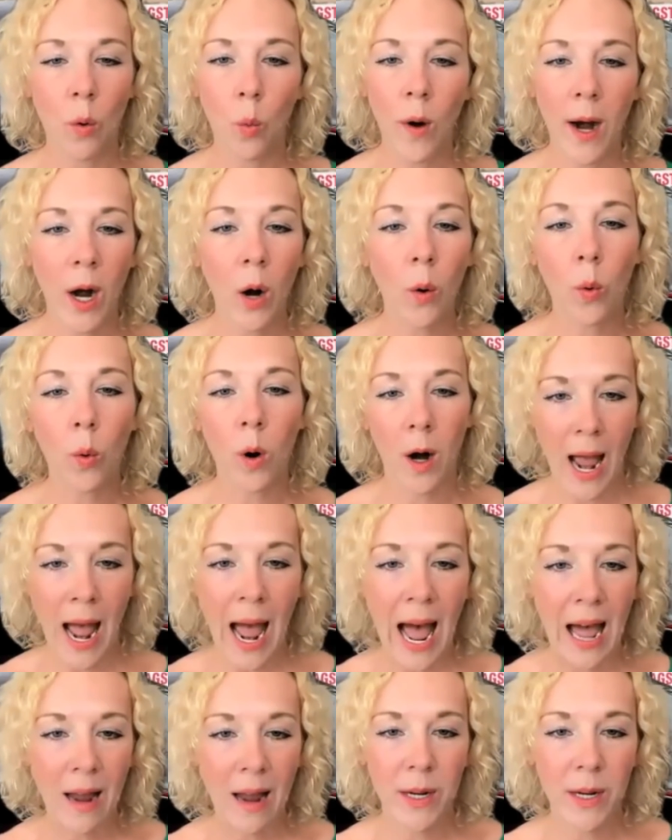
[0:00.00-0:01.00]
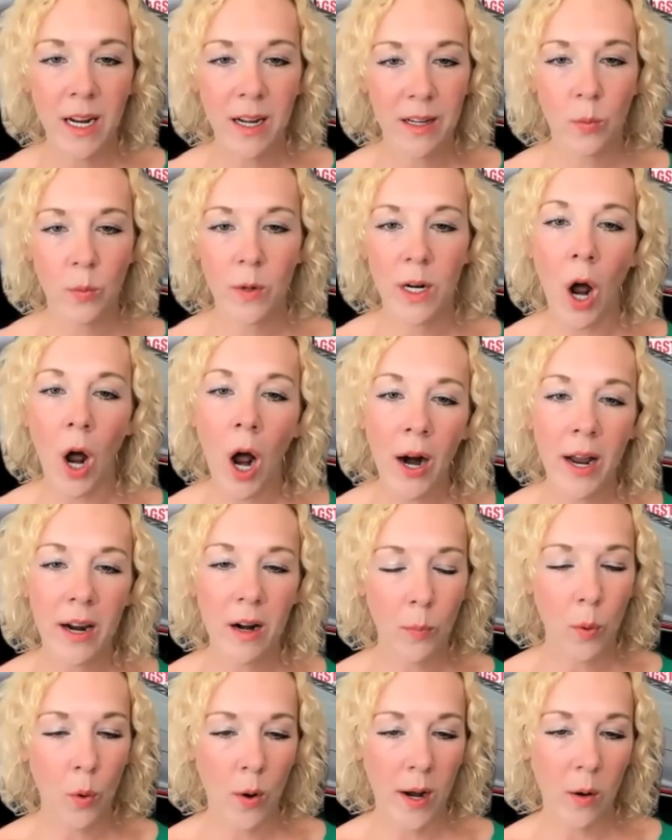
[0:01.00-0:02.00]
where we're at, because we are at
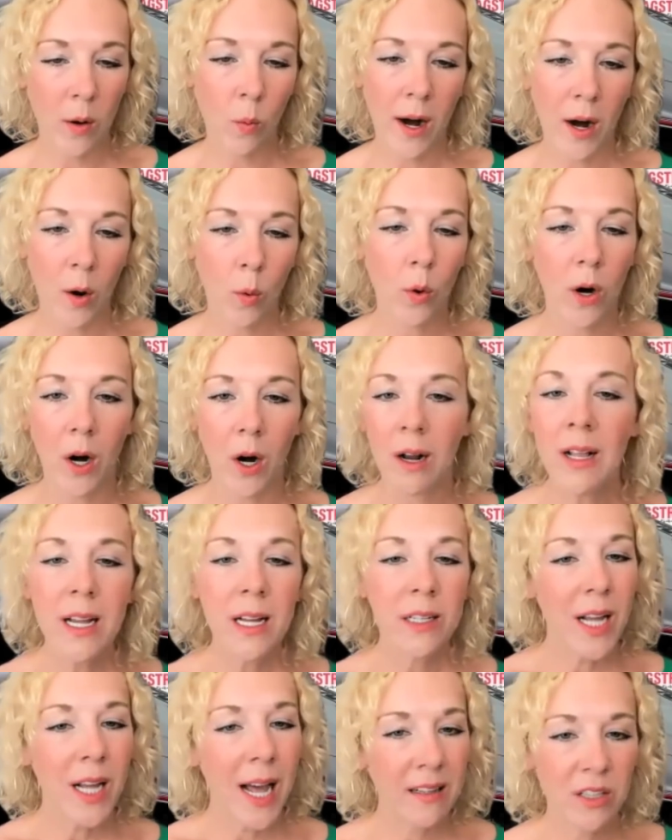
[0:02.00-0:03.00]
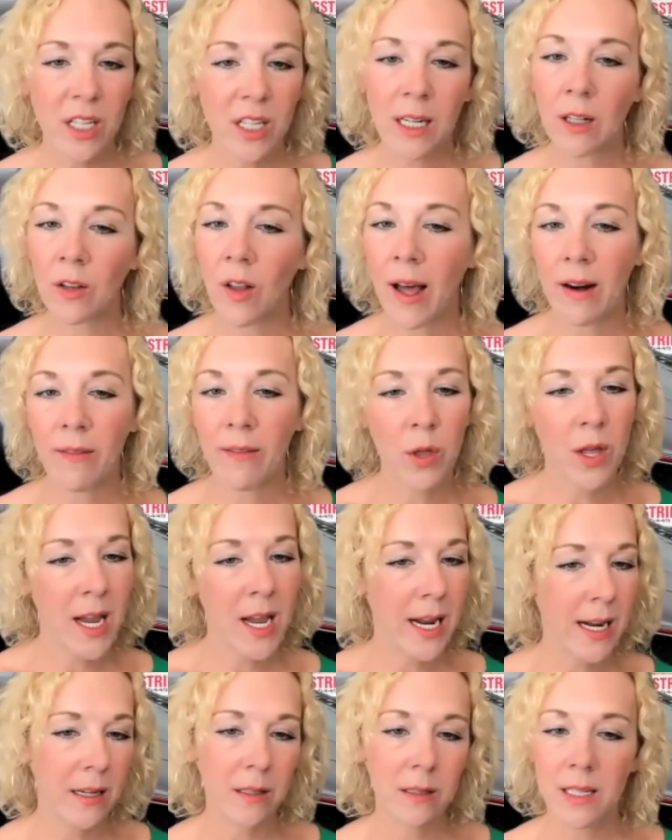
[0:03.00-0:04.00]
a point where we're testing a lot of
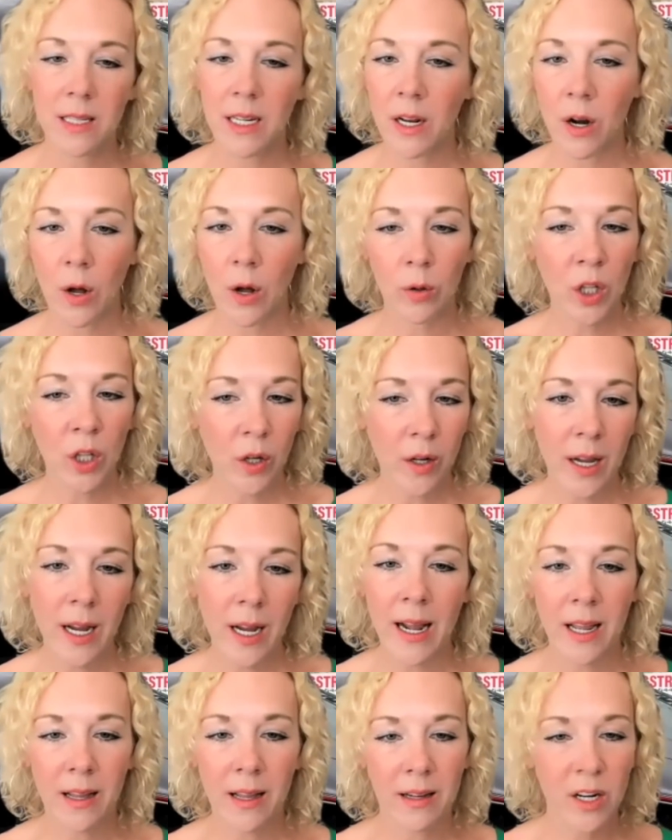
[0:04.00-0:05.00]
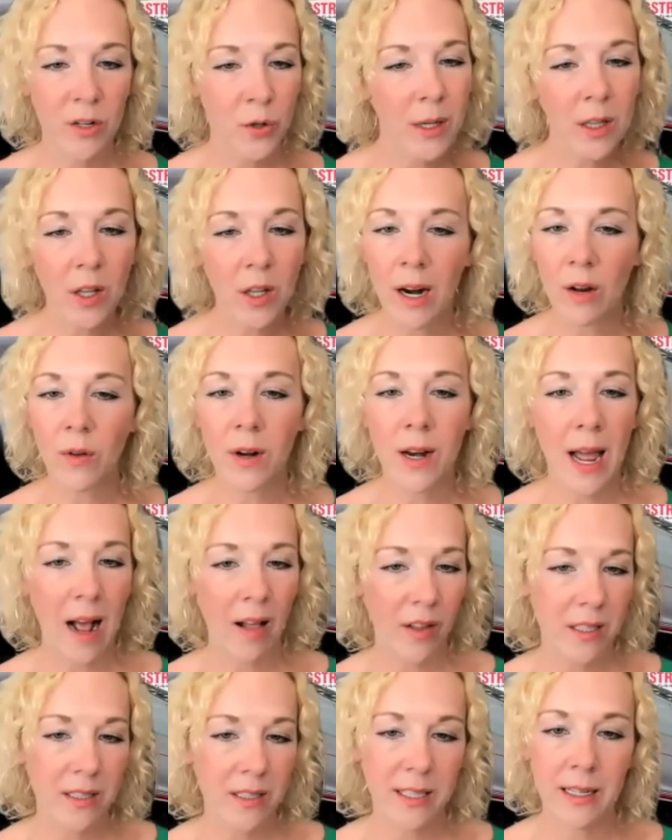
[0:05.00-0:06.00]
things, looking at it, doing a lot of
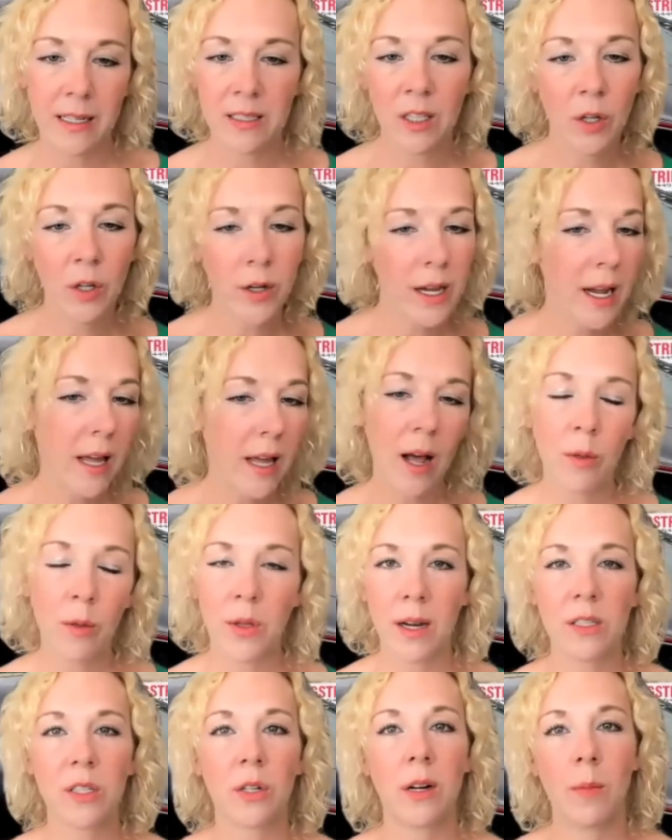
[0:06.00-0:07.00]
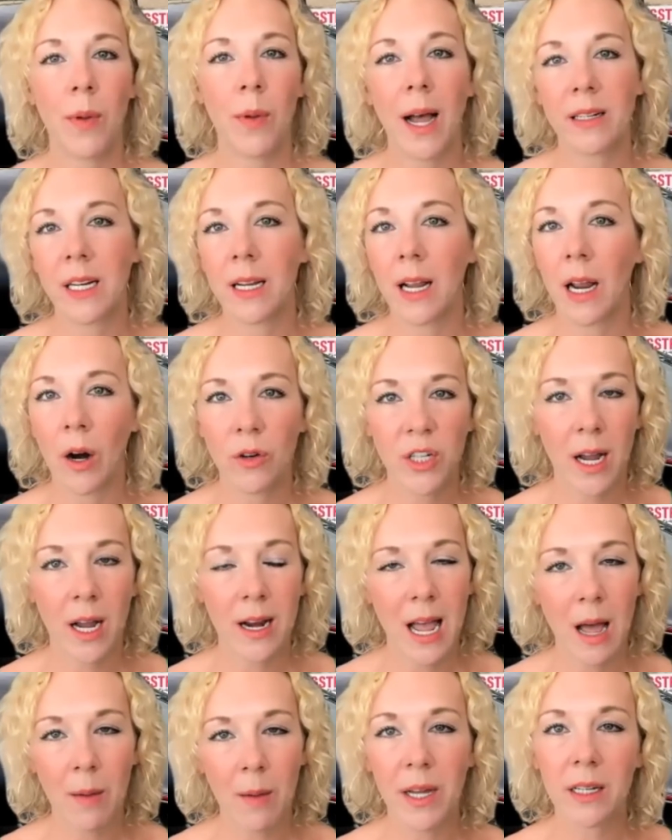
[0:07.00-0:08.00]
analysis, looking at how things are impacting
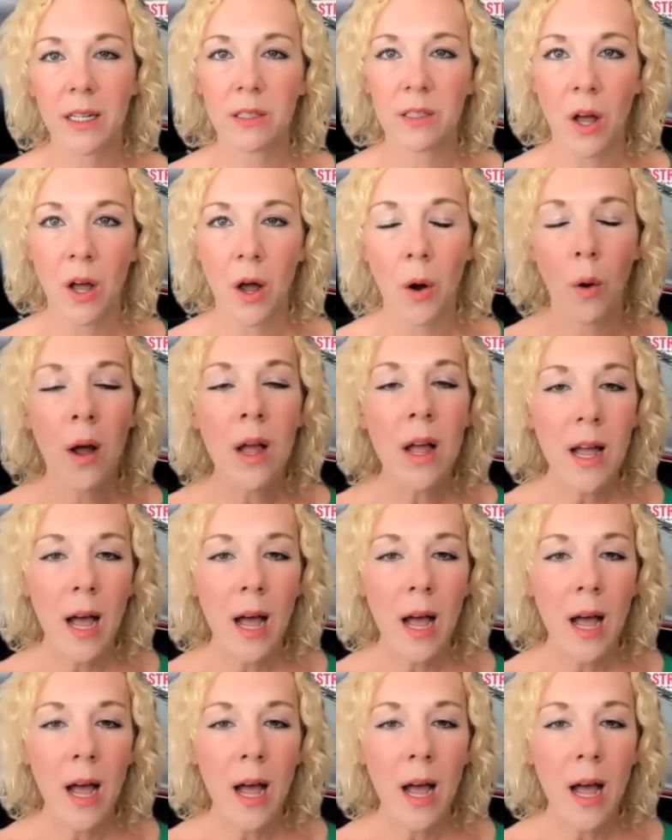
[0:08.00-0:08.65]
aerodynamics. So